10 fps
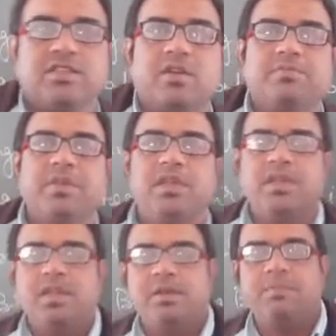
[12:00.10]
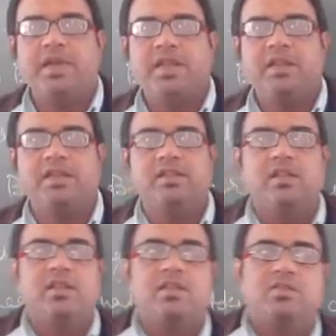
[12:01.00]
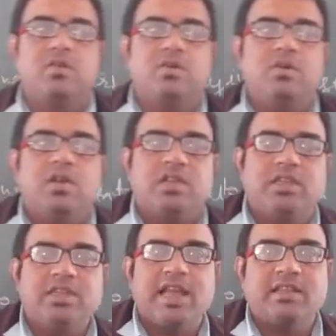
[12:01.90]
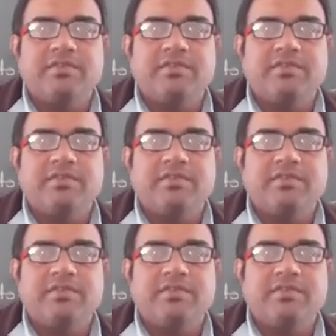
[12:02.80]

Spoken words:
of the material. So these are